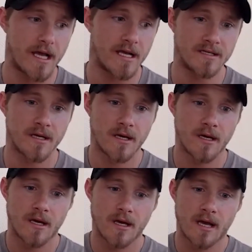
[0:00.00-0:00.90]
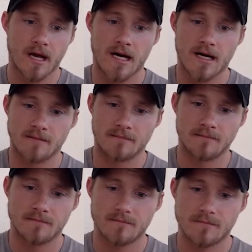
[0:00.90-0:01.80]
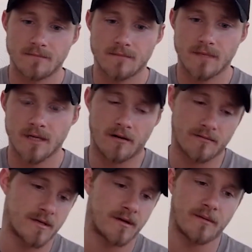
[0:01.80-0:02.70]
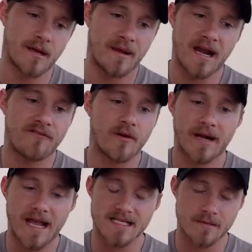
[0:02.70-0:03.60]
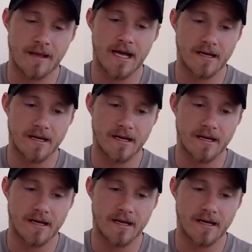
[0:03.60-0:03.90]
And, you know, everybody has a bad